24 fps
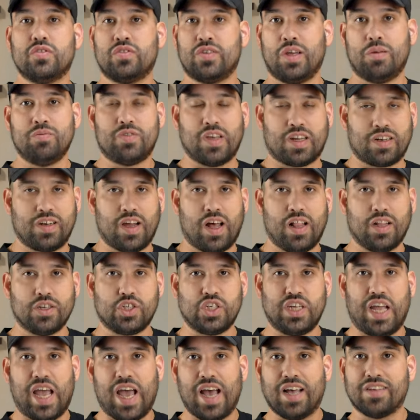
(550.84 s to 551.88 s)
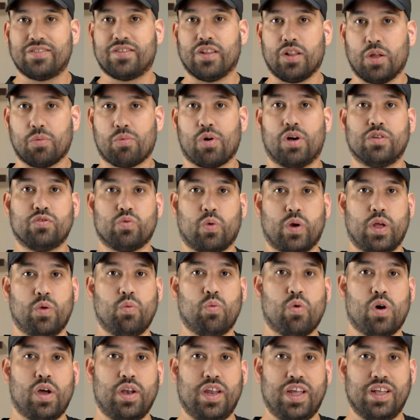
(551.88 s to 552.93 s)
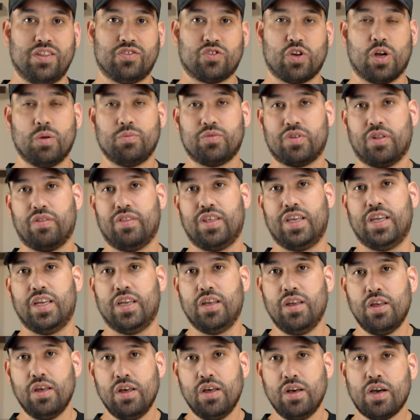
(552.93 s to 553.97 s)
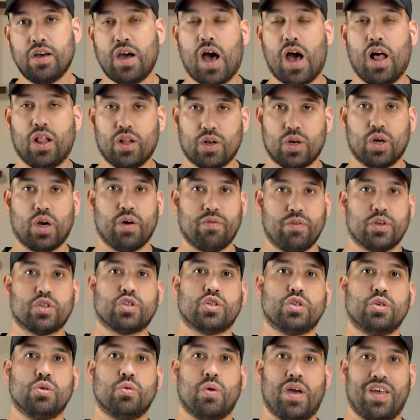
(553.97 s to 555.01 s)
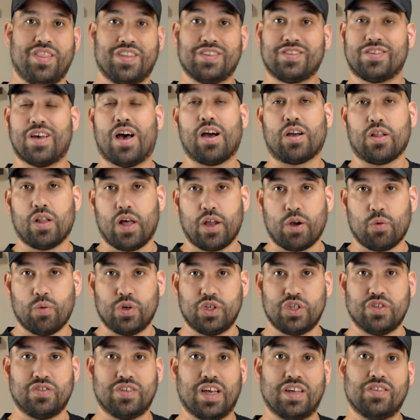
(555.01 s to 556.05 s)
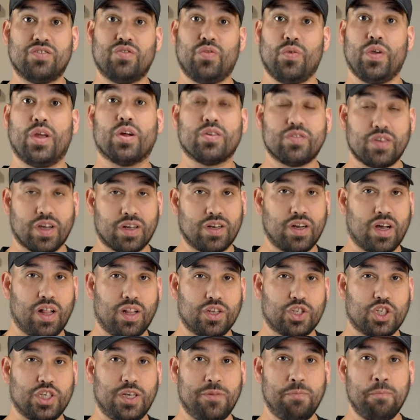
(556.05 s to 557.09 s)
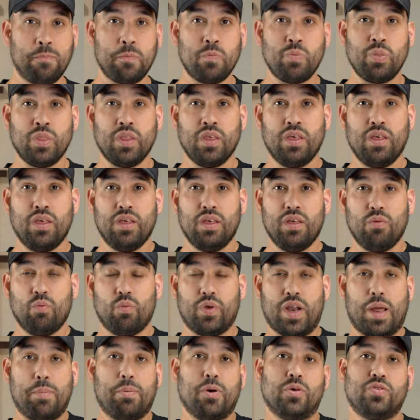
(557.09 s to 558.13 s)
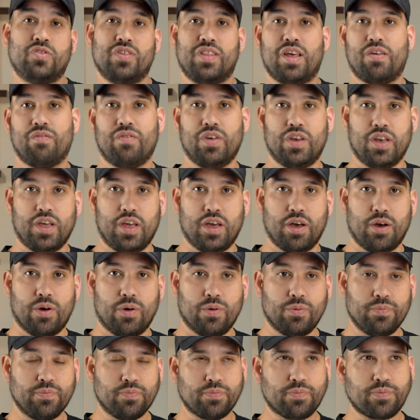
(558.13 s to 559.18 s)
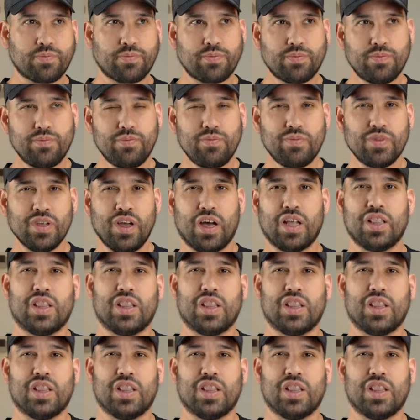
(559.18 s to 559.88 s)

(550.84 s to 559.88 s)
the same technology as the LeBron 21 in terms of the collar of the shoe and the sock liner, which is that sphere technology. When I posted that video, a